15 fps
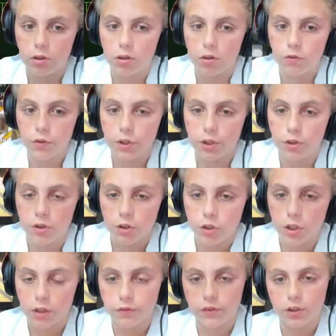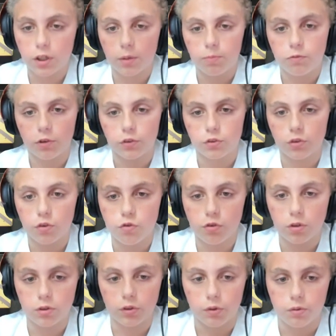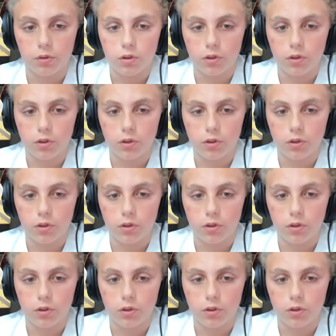over here you have the upfront controller.